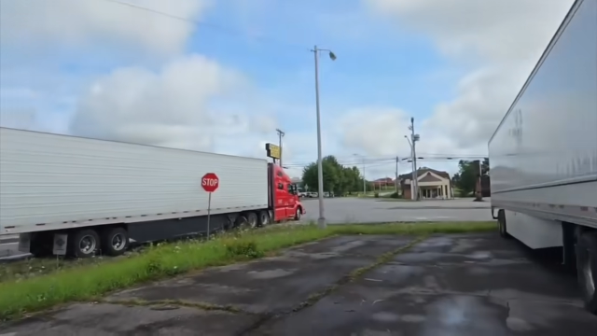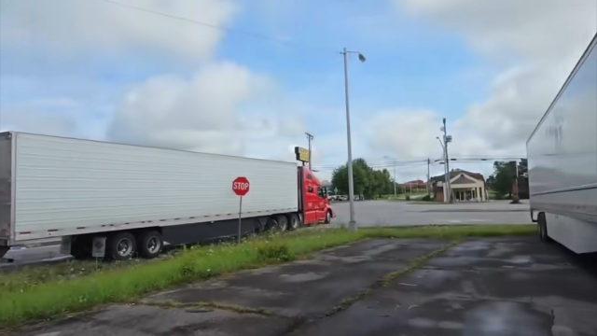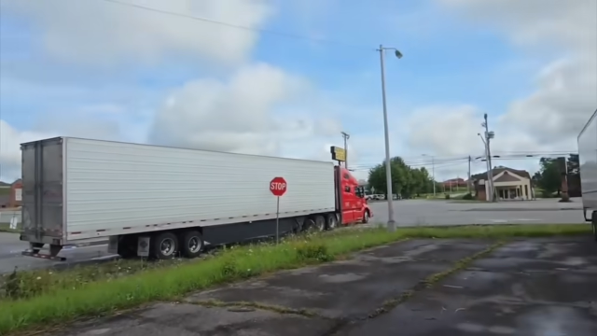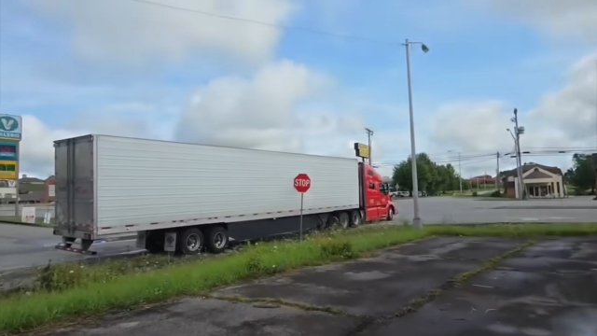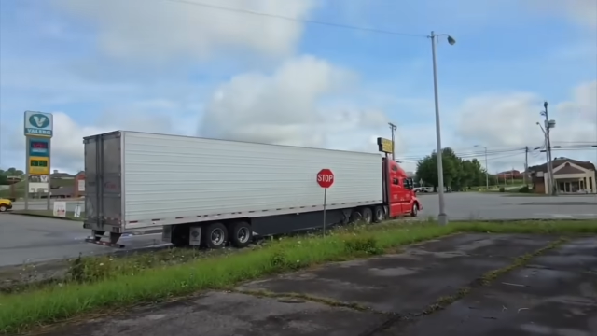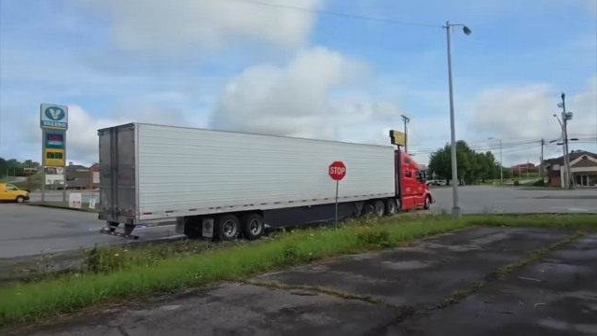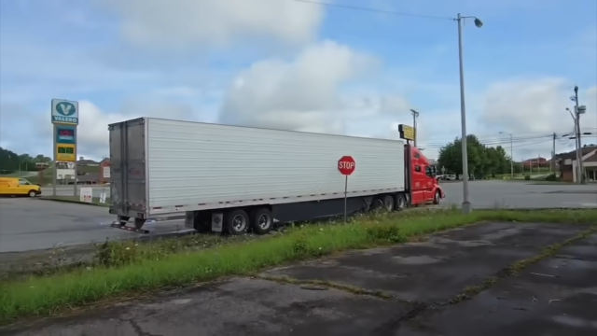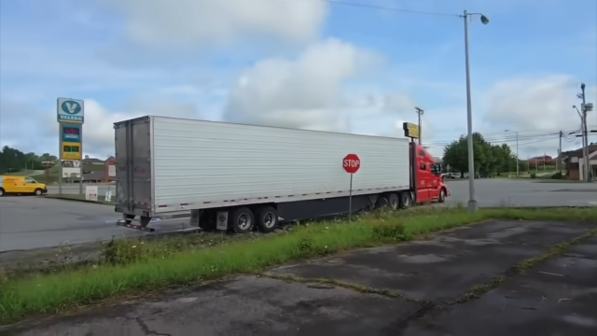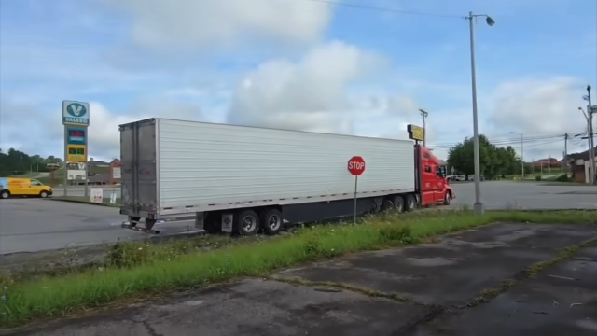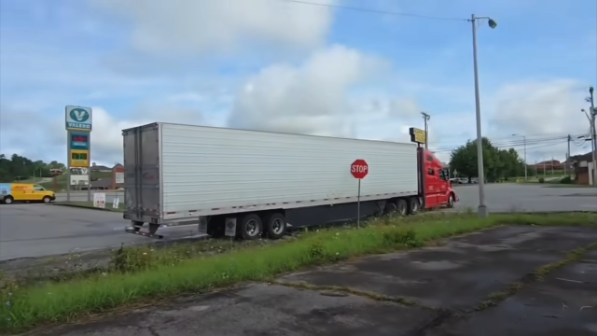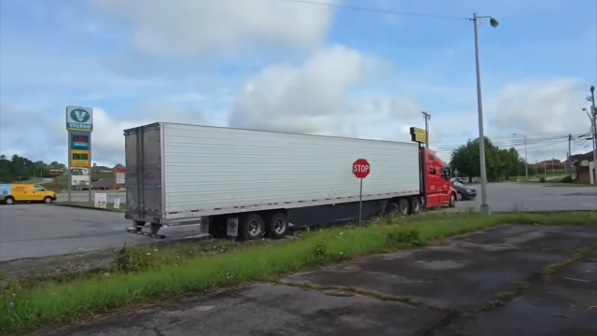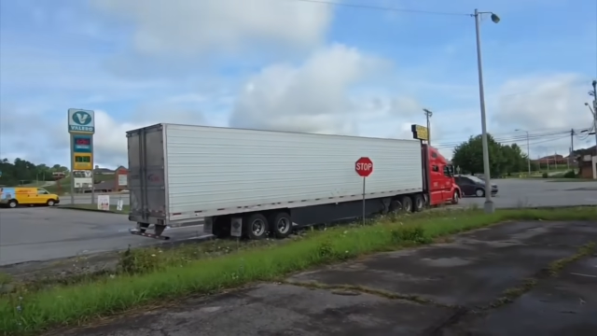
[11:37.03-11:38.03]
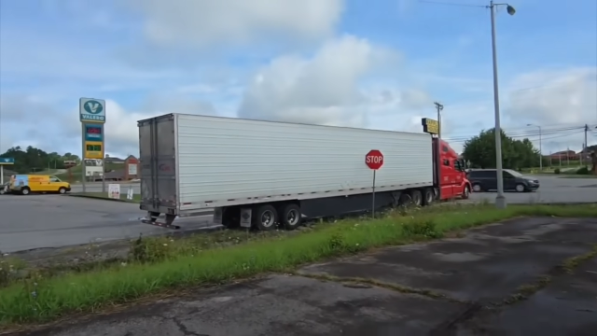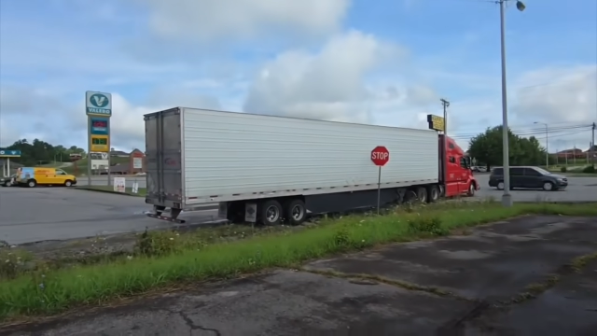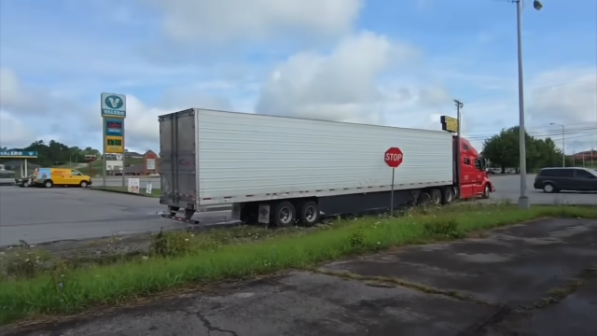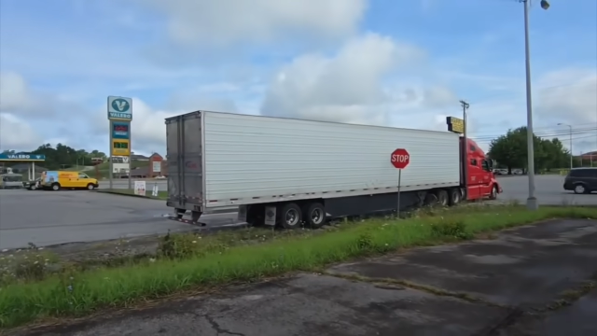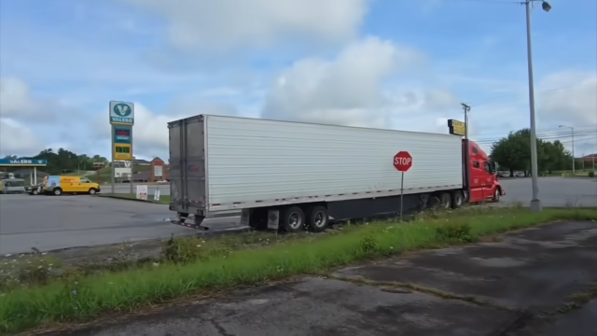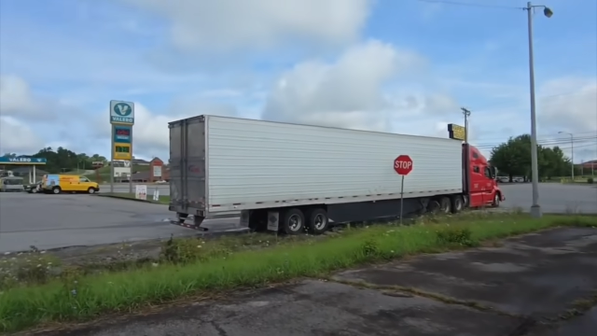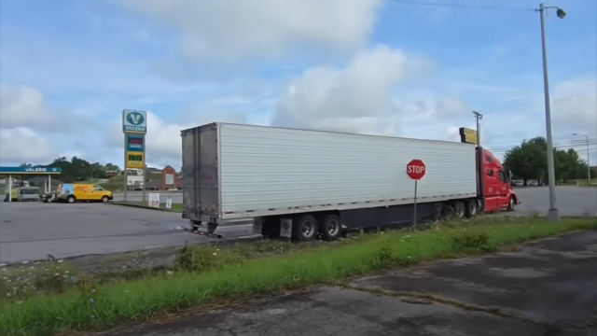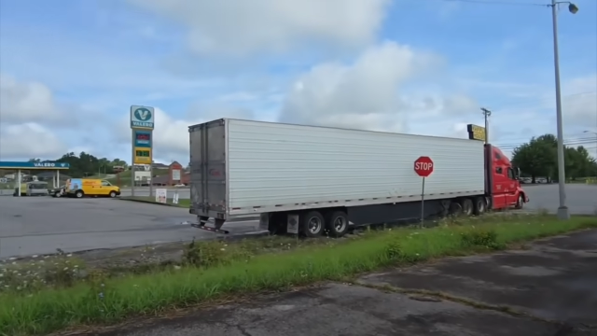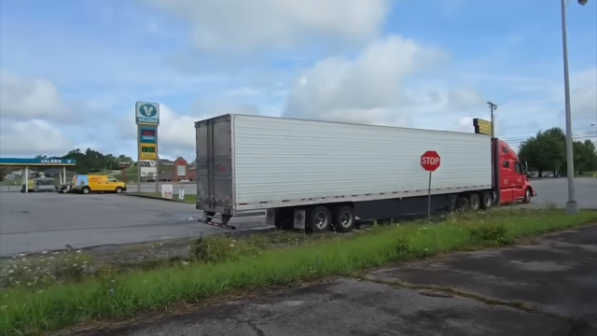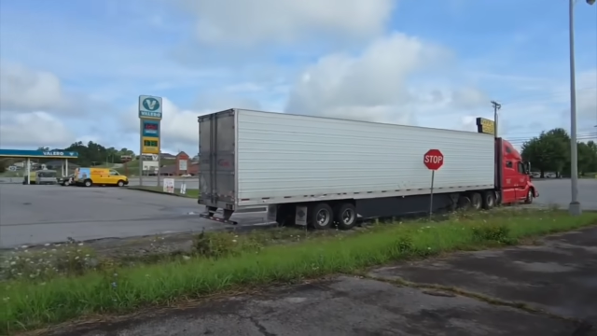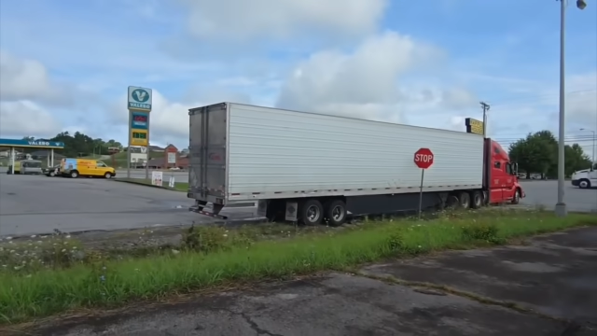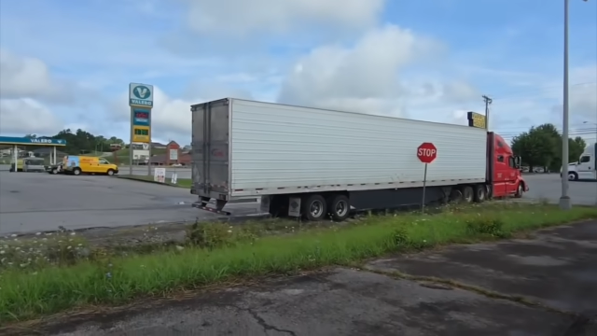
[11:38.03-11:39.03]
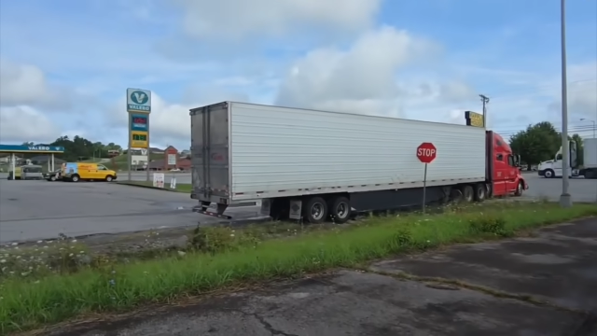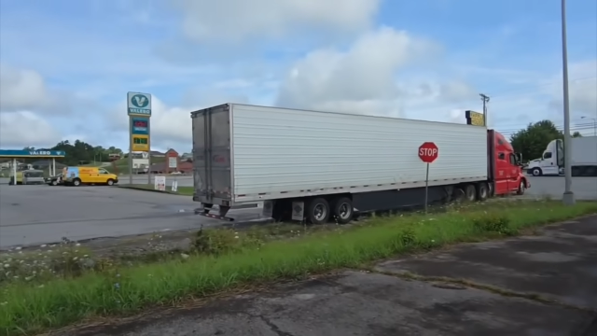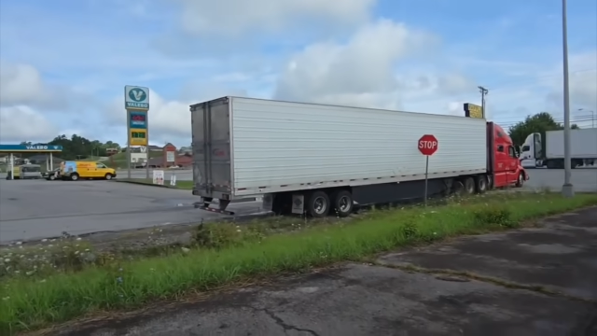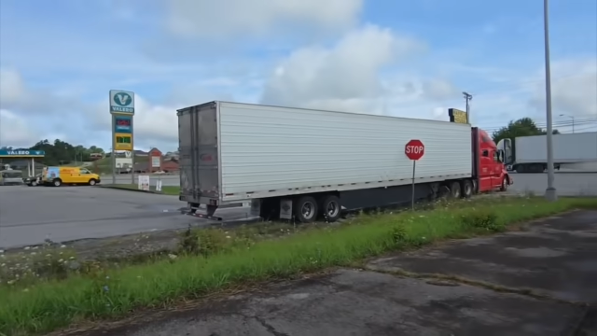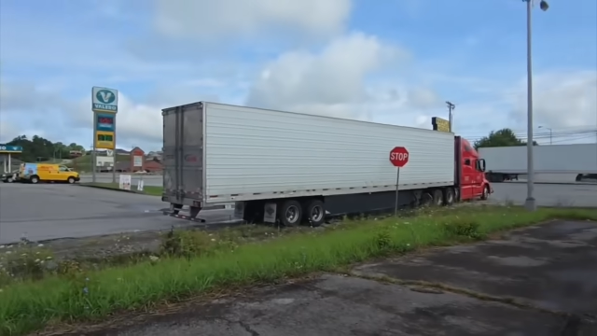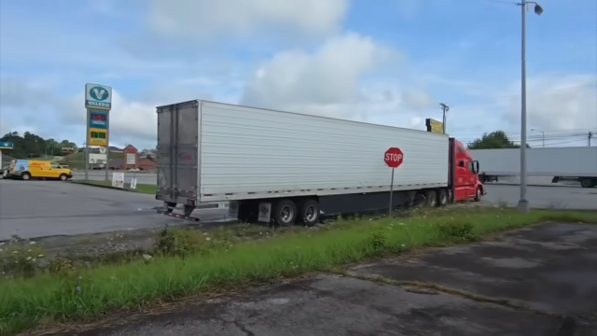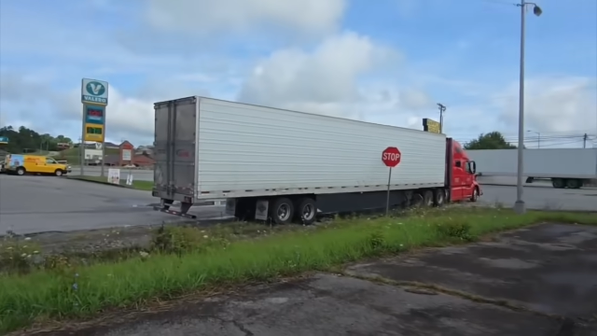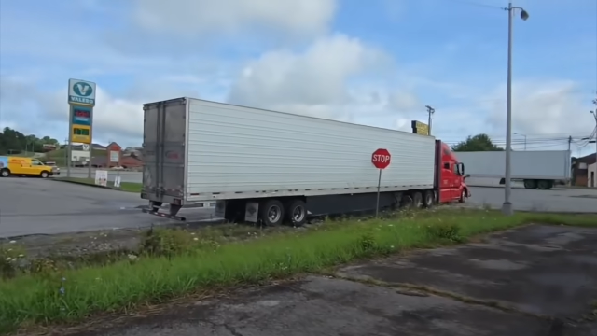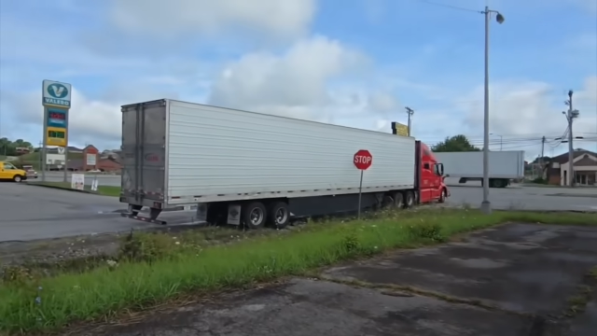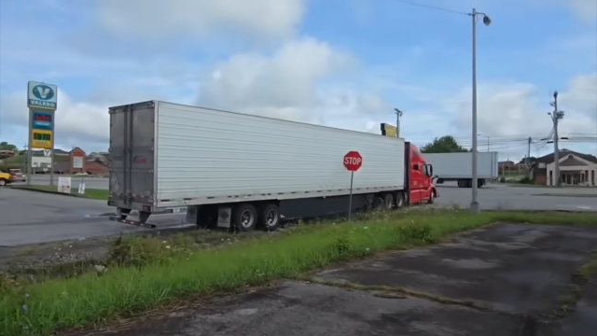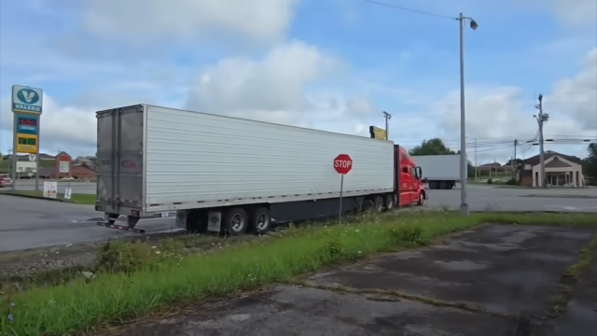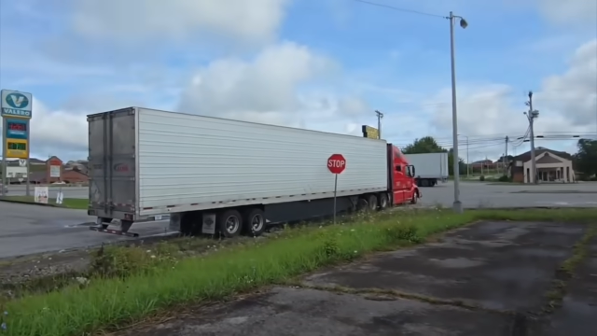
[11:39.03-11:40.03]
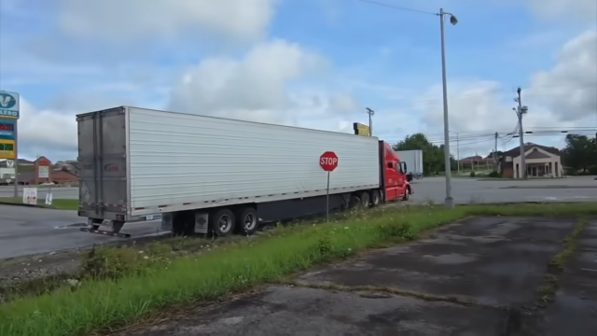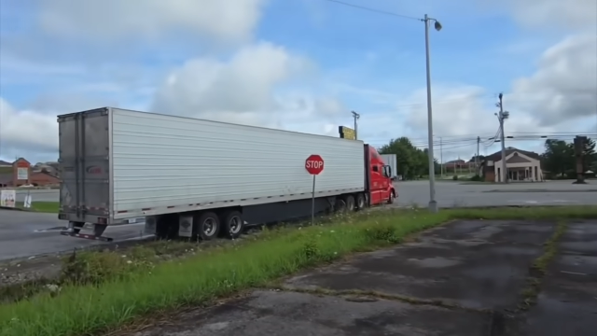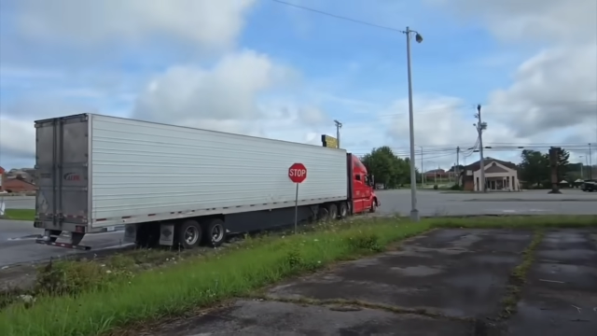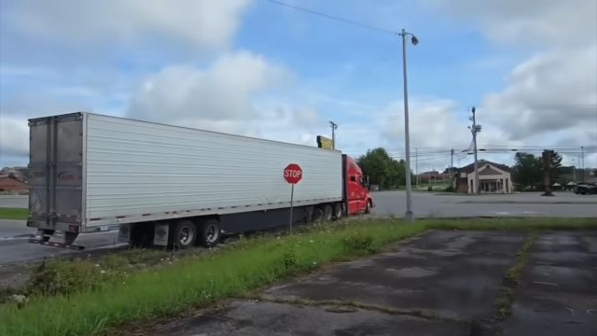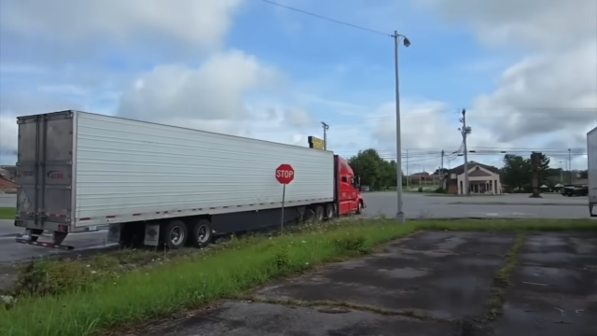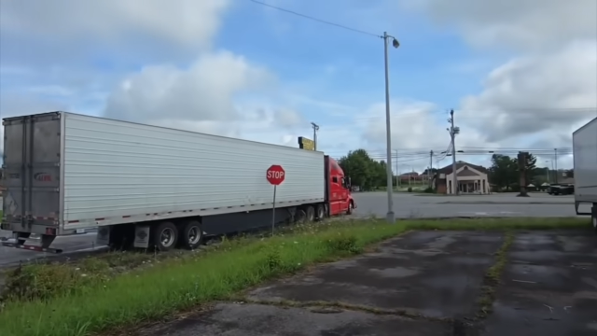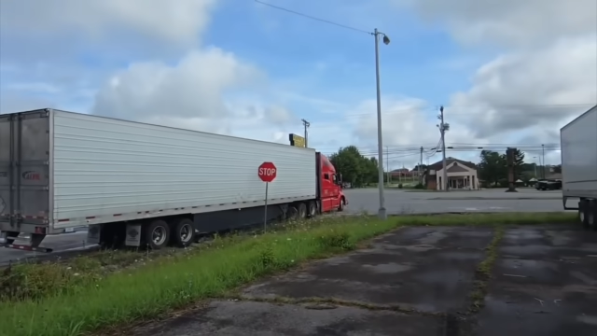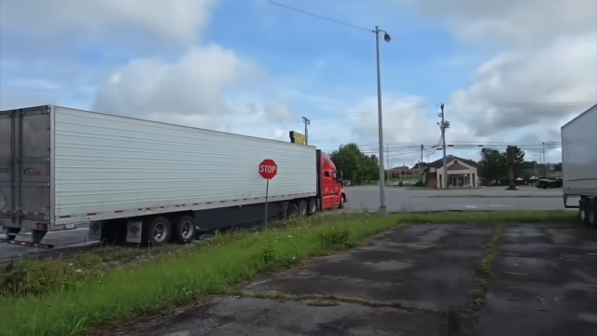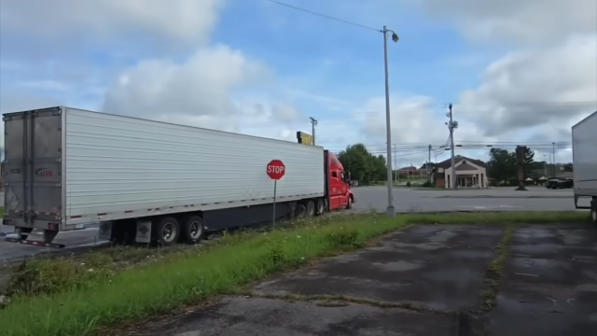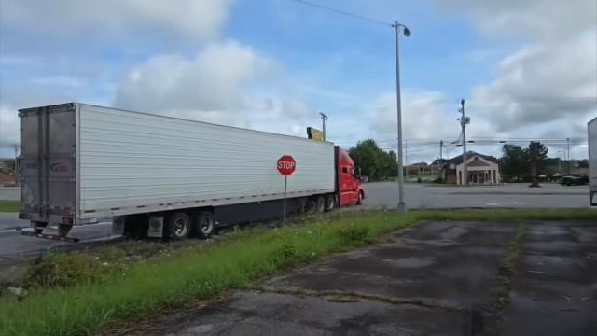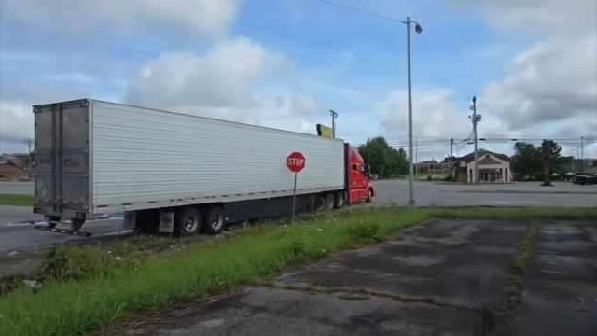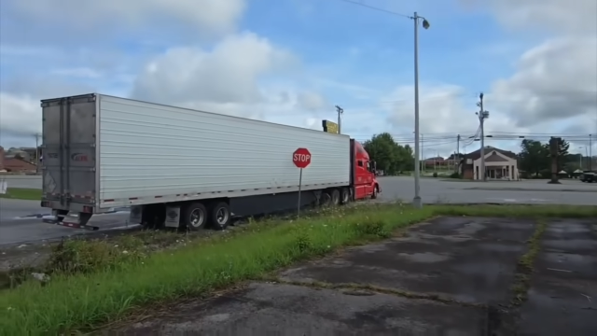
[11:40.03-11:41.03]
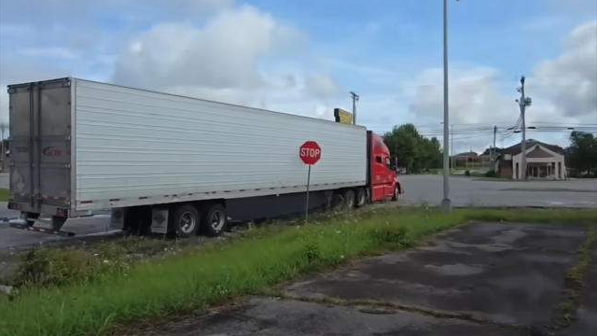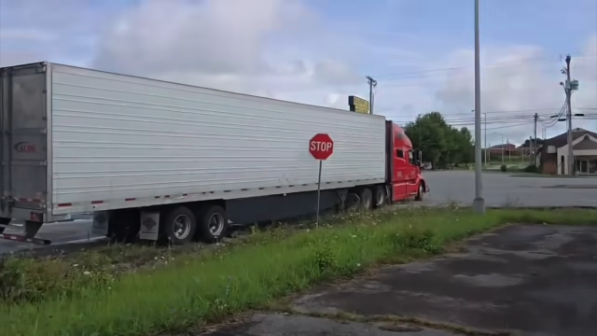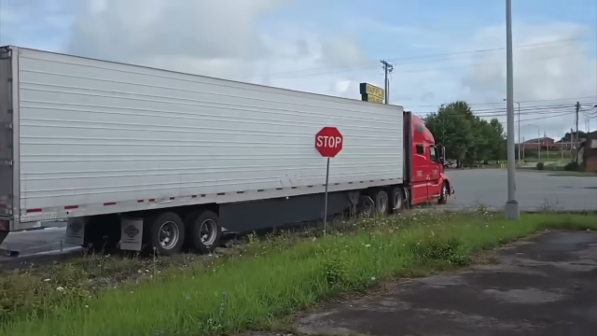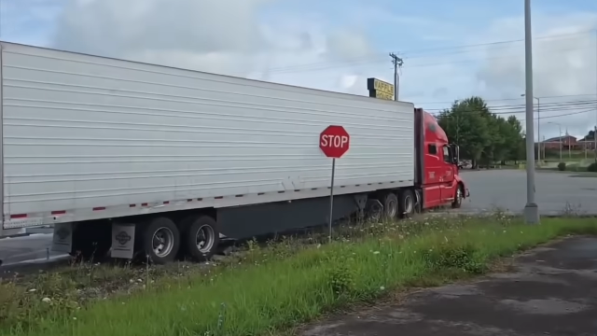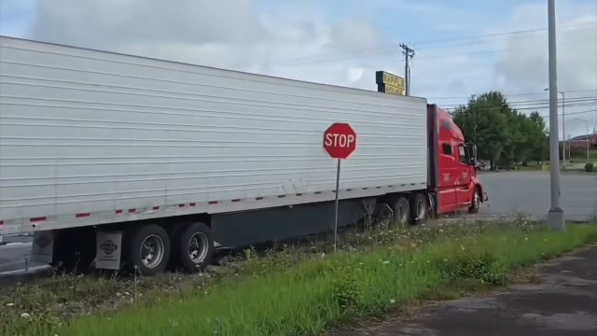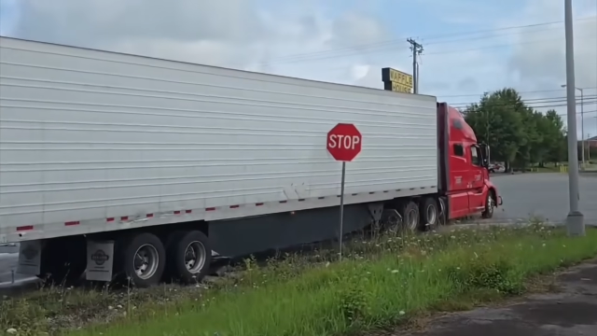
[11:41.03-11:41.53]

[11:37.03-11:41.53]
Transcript: [unreadable: no face in view]